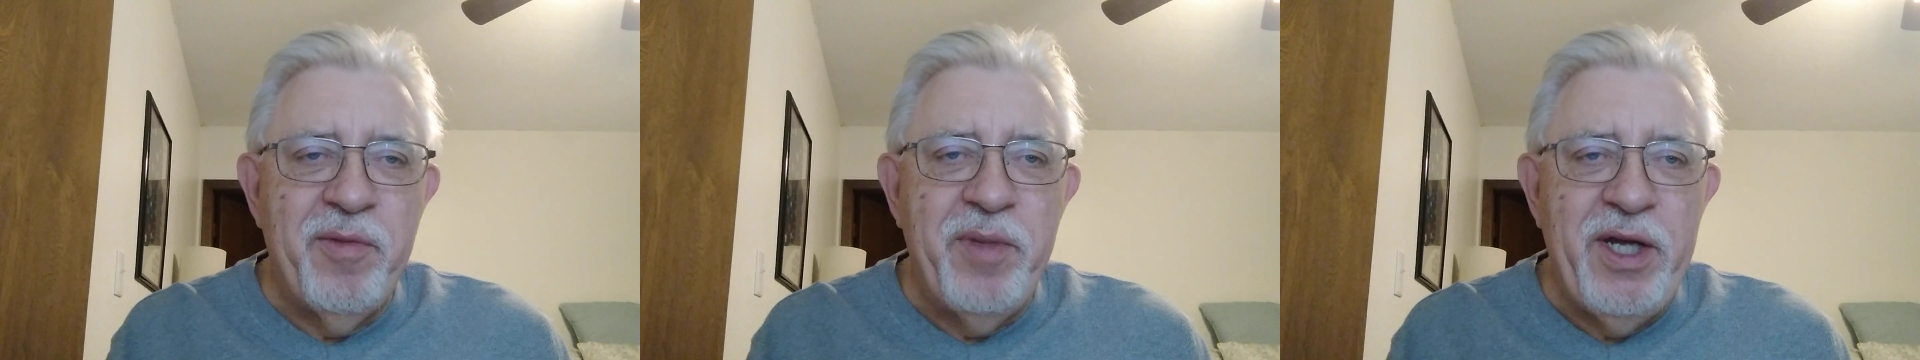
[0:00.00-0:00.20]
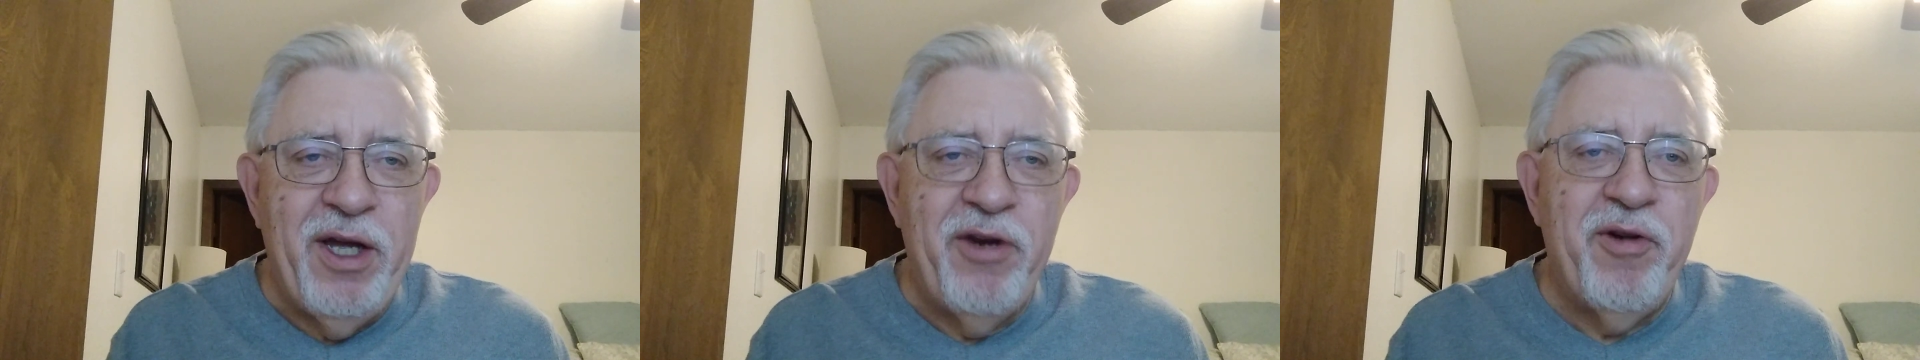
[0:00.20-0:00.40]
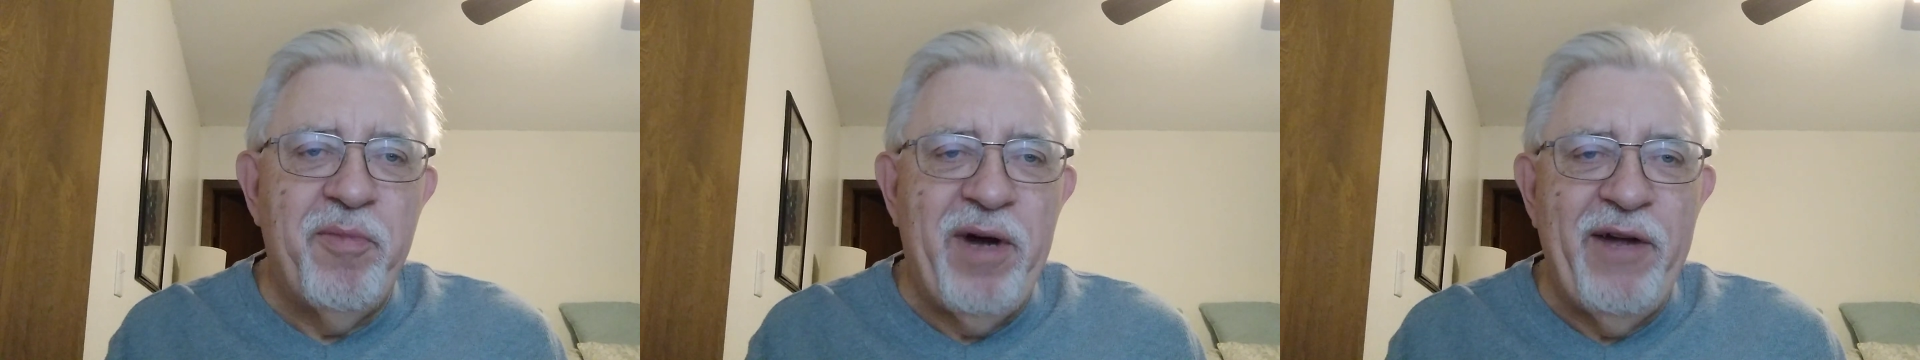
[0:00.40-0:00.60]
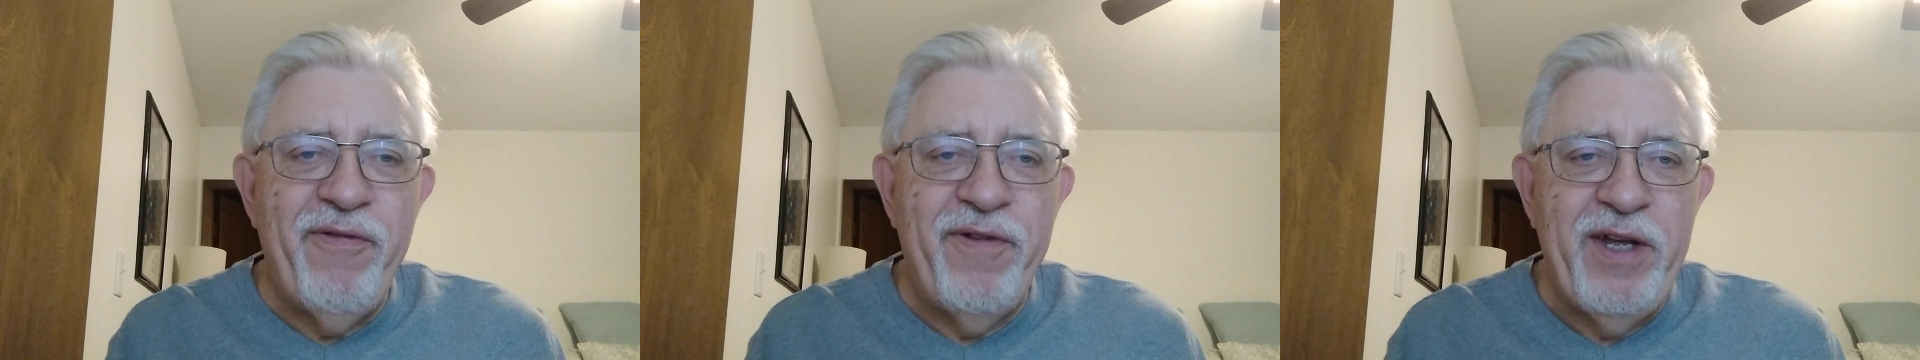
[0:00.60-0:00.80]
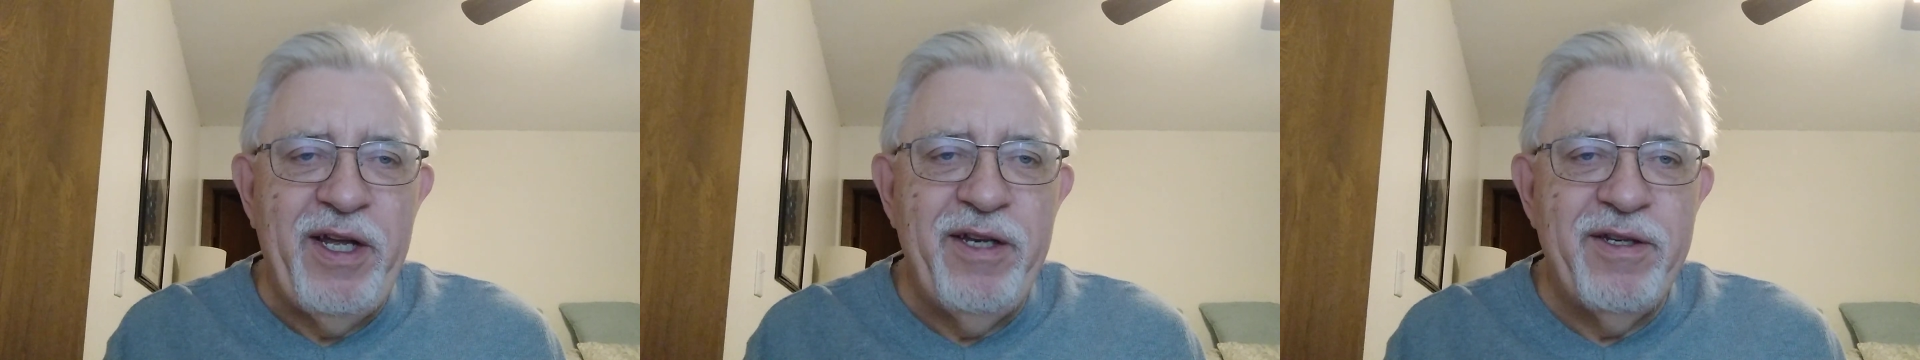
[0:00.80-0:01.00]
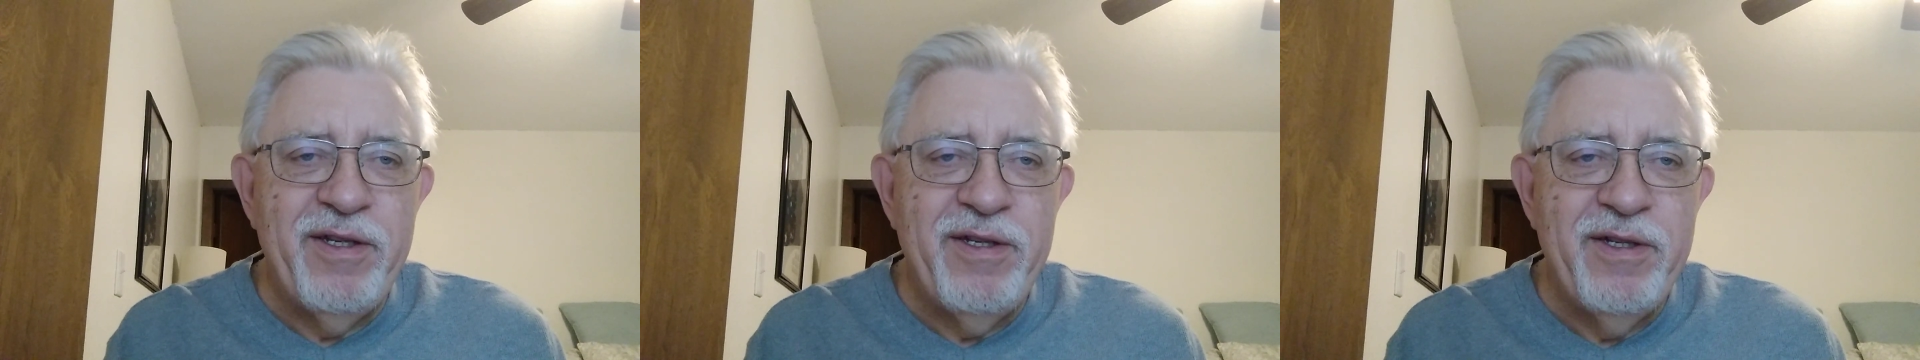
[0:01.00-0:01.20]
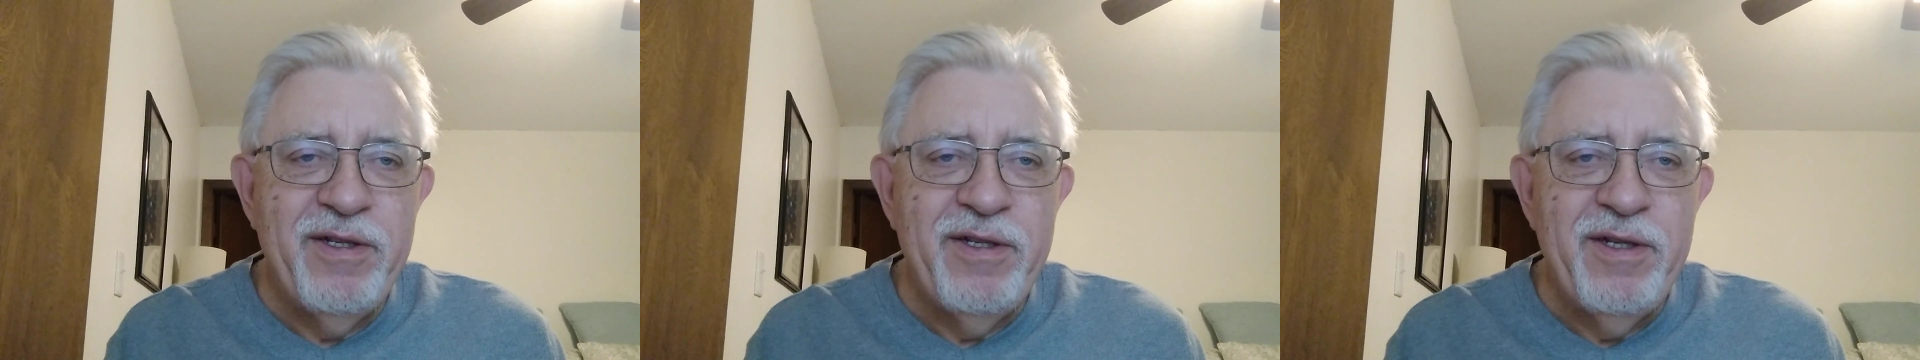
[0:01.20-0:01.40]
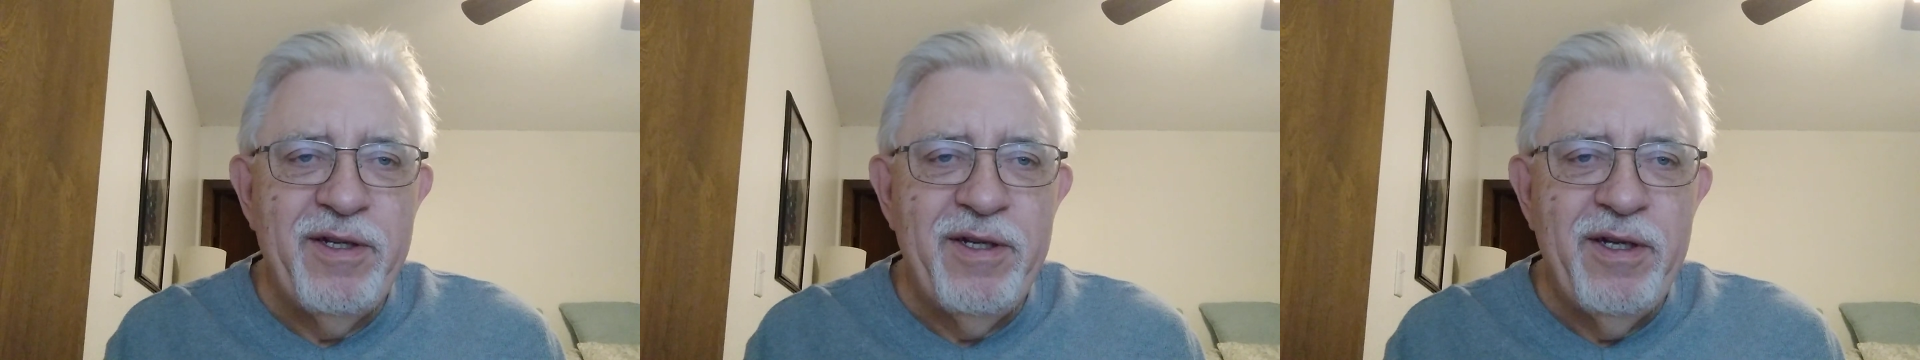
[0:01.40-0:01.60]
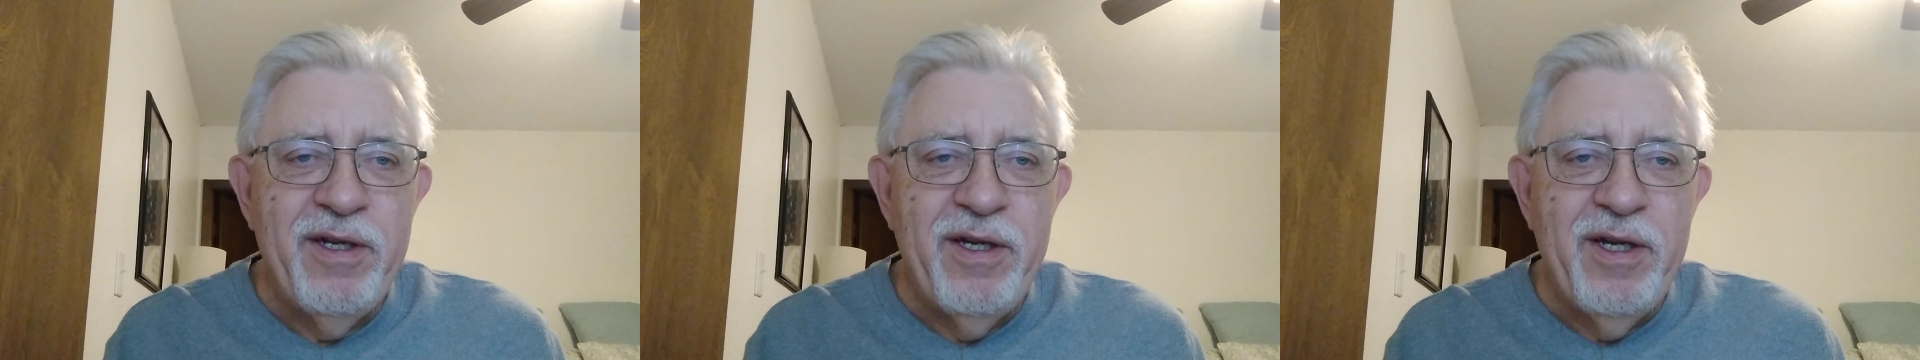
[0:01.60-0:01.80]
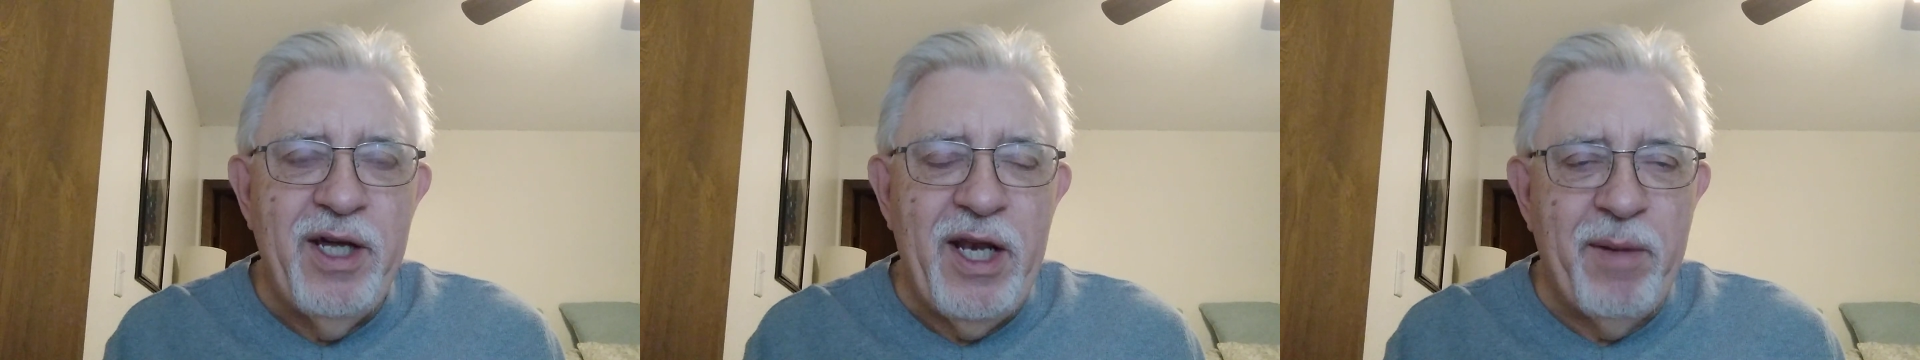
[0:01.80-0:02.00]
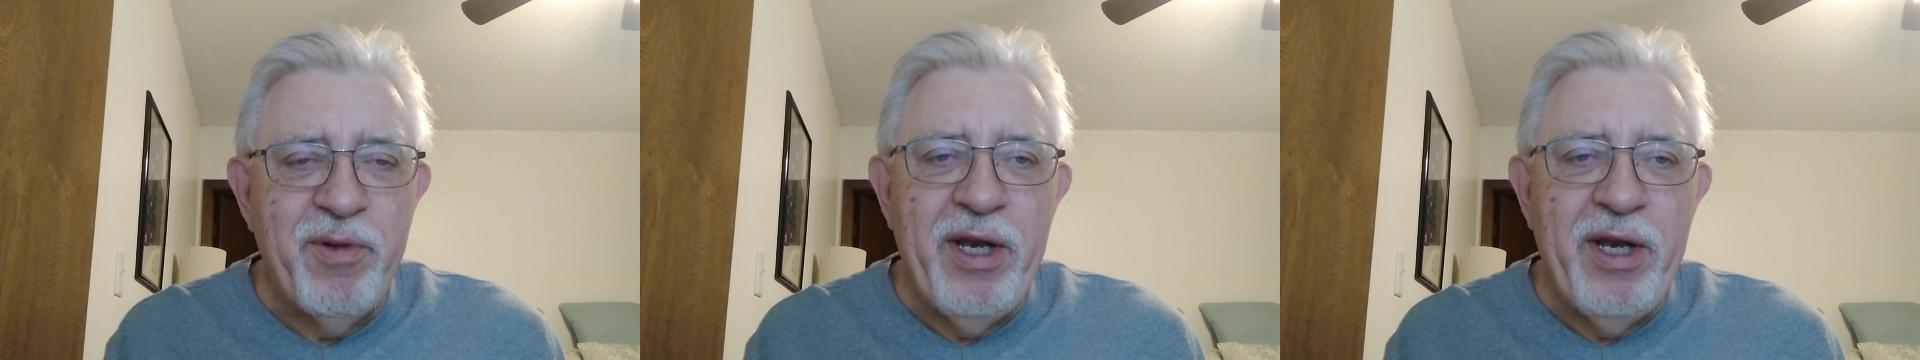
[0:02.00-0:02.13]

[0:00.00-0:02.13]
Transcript: to be under my feet, and